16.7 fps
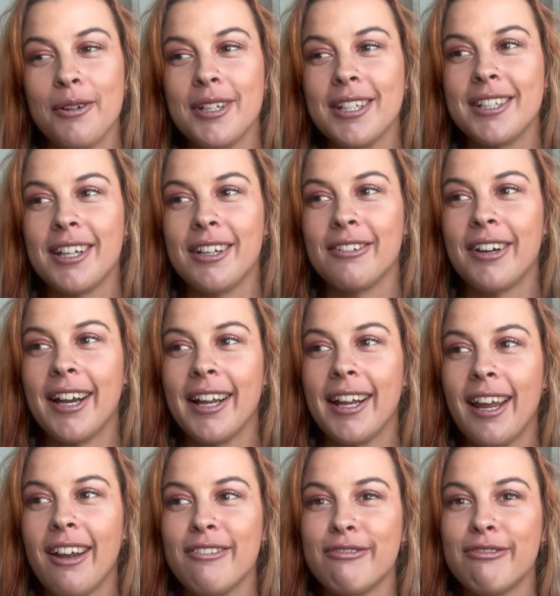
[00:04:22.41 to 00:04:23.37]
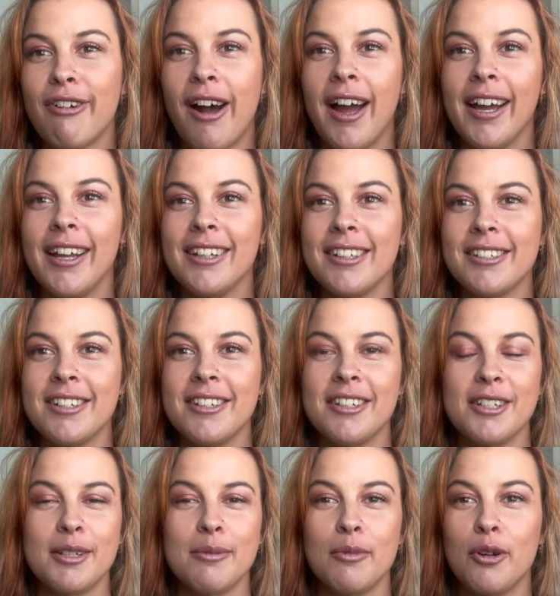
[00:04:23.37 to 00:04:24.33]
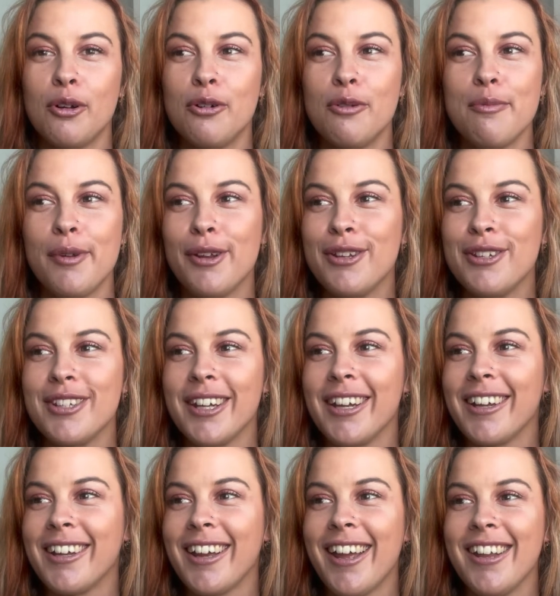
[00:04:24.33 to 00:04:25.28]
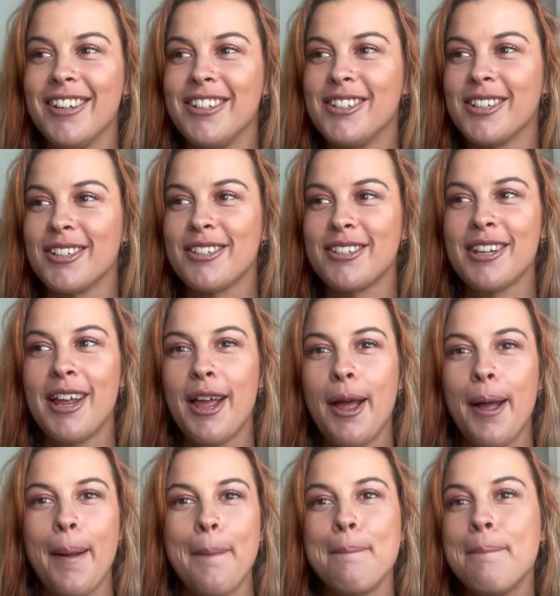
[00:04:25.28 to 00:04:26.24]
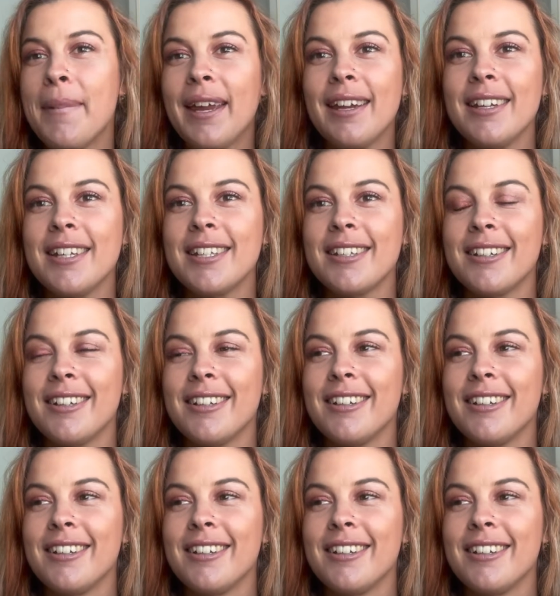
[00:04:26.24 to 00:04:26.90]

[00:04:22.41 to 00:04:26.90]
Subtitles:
to sit around a campfire, listen to some cool music and just meet